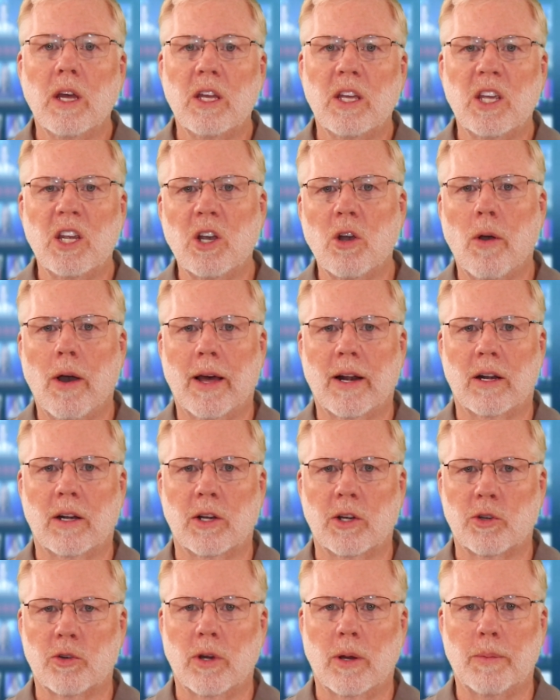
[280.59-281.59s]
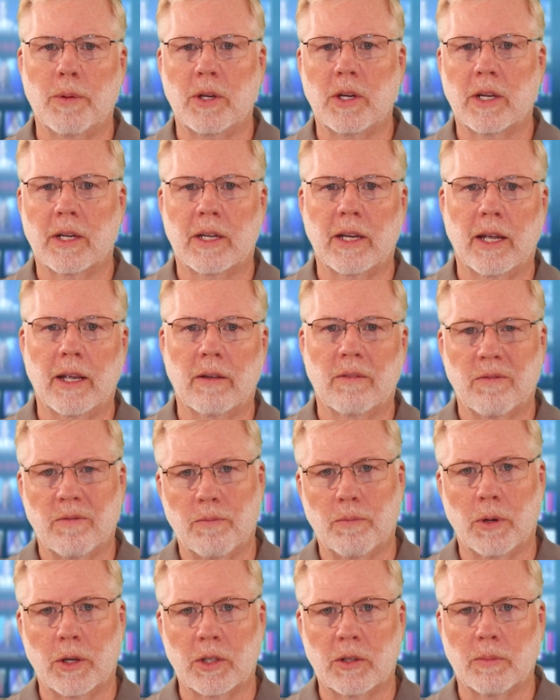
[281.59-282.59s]
you can go out on a trip and you can take
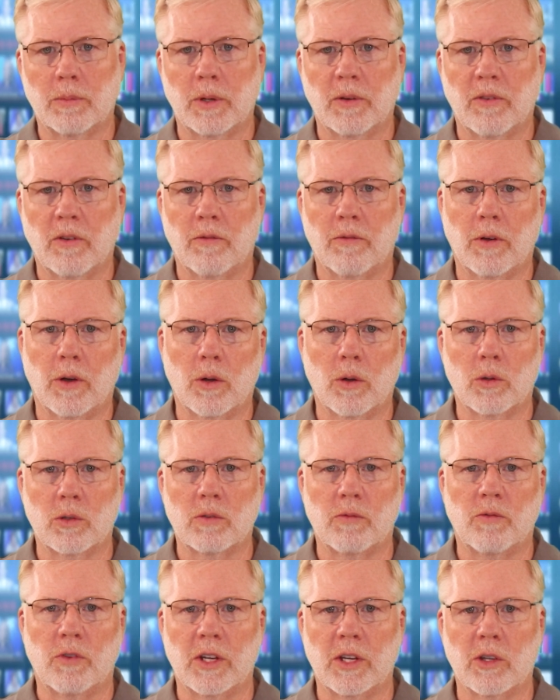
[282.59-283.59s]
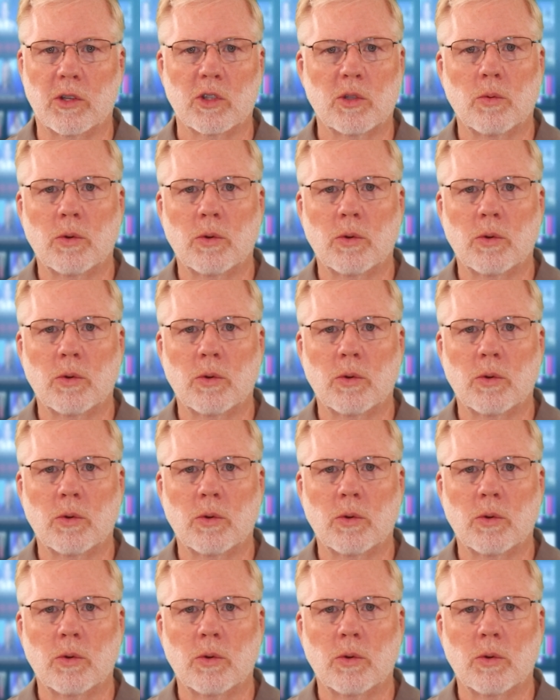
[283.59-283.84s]
a bunch of different photos and videos.